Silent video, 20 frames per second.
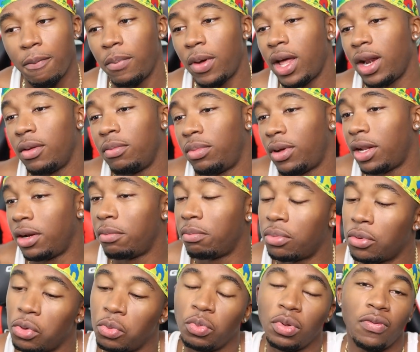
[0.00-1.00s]
Bada bada
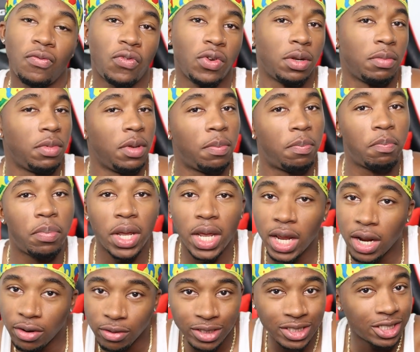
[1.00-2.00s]
boom, we finna be
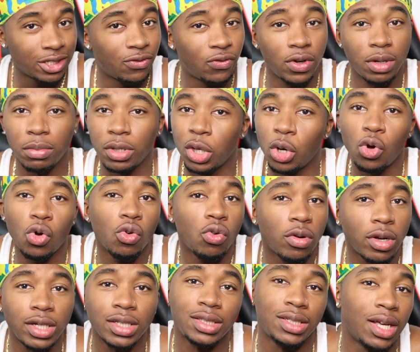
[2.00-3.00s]
parents. It's finna be a
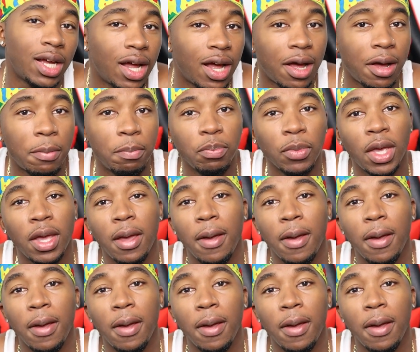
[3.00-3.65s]
great time.